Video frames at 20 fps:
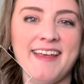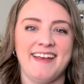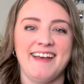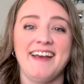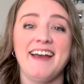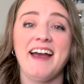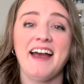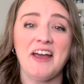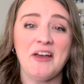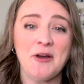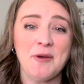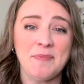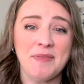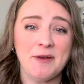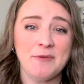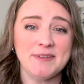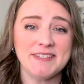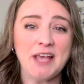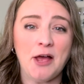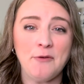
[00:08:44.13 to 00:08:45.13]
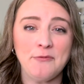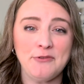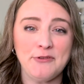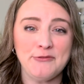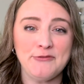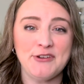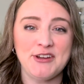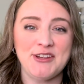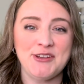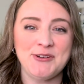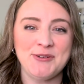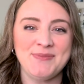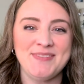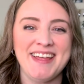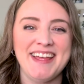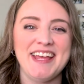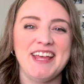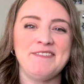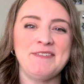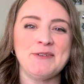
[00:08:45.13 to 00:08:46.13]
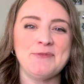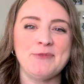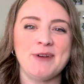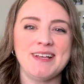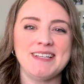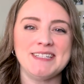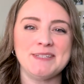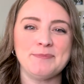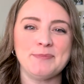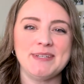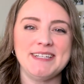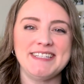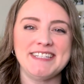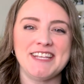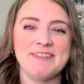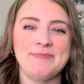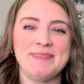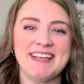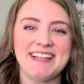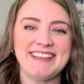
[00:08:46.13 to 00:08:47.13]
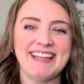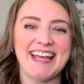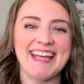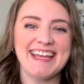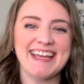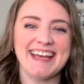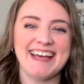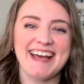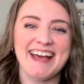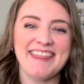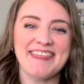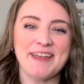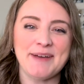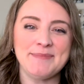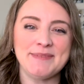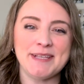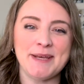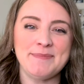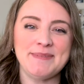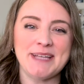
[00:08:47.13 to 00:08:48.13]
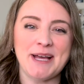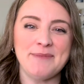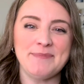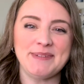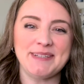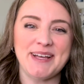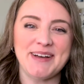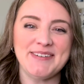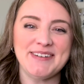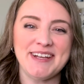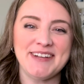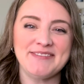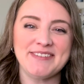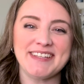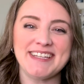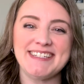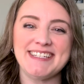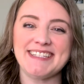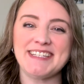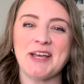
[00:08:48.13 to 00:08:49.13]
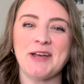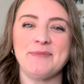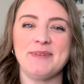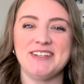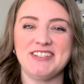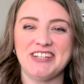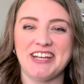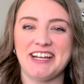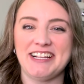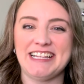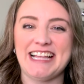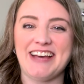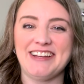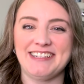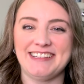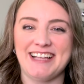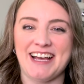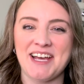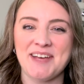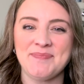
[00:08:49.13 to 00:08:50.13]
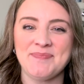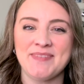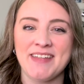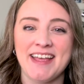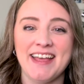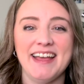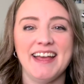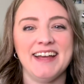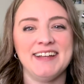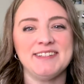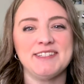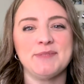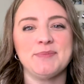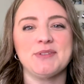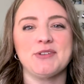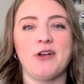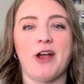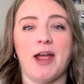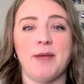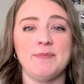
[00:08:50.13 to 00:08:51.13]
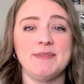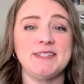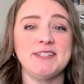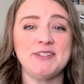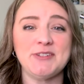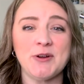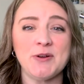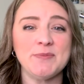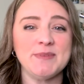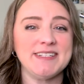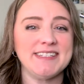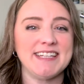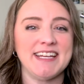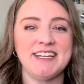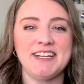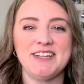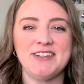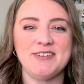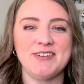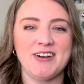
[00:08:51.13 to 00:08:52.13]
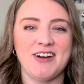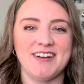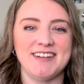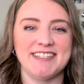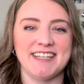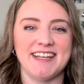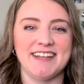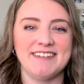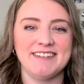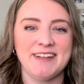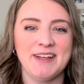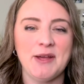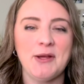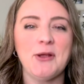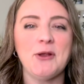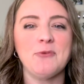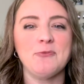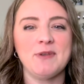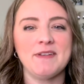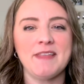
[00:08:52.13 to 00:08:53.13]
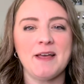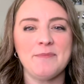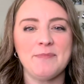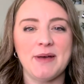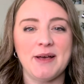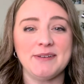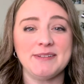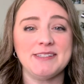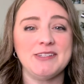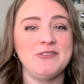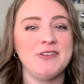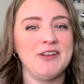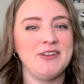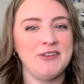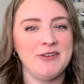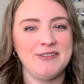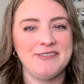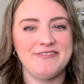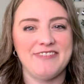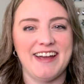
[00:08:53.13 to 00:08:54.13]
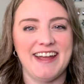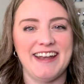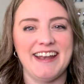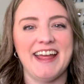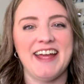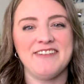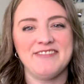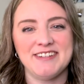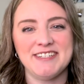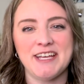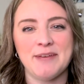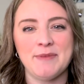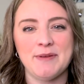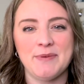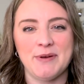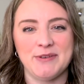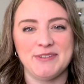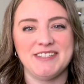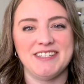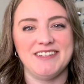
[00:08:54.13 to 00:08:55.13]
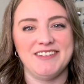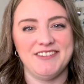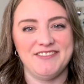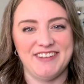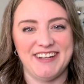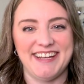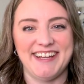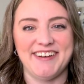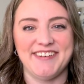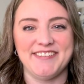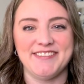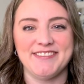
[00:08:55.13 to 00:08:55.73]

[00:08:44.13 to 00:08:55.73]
I hope that was helpful for you. If it was, please give me a like, a thumbs up down below. It really does help my channel out a lot. And subscribe so you don't miss any new content. Ring that bell so you get notified every time I post a new video.